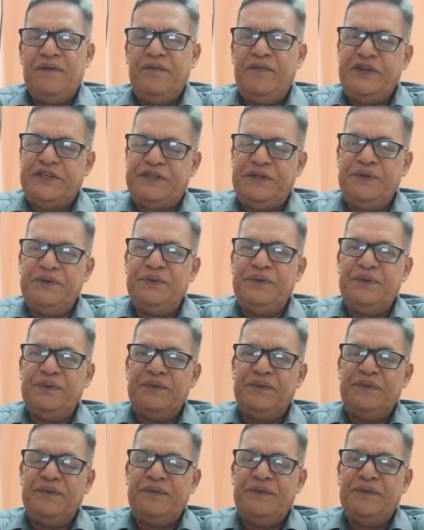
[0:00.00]
Wish
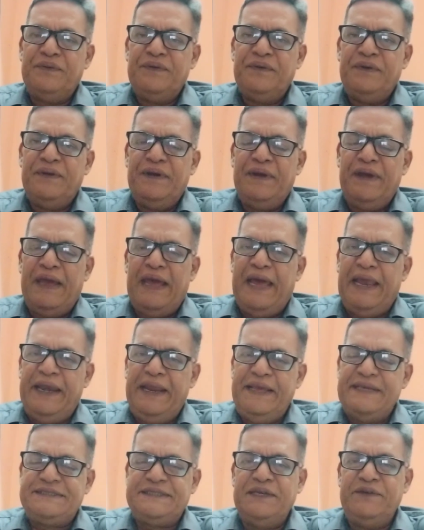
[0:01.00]
you
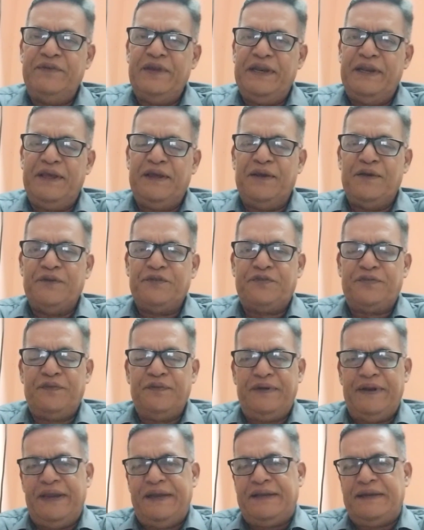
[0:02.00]
an easy winning
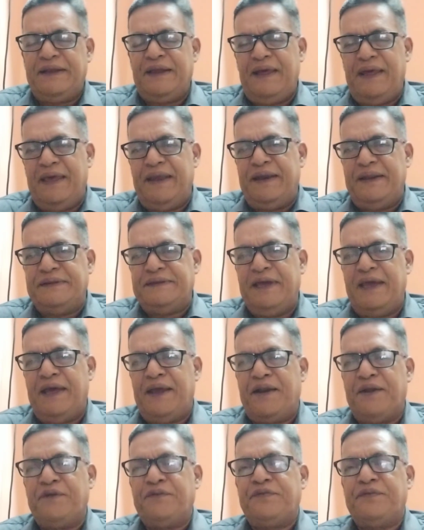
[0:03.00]
of NET and
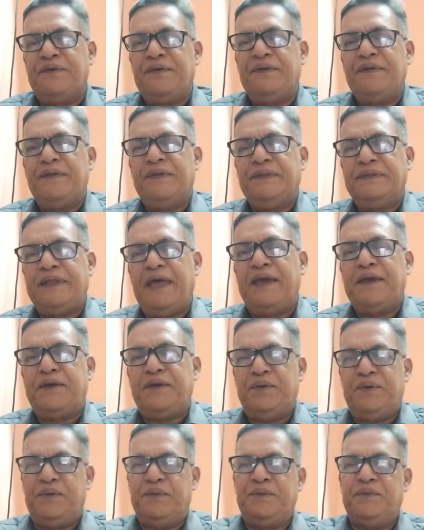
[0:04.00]
JRF.
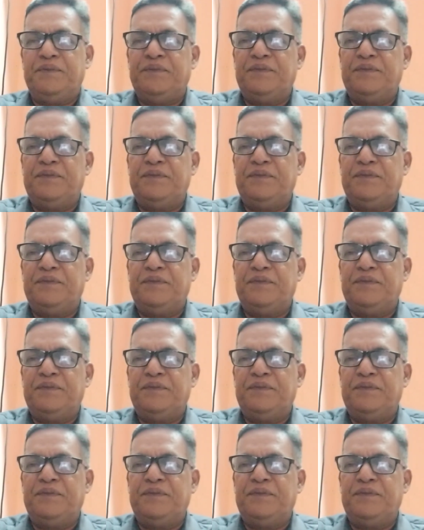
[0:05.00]
Thank you.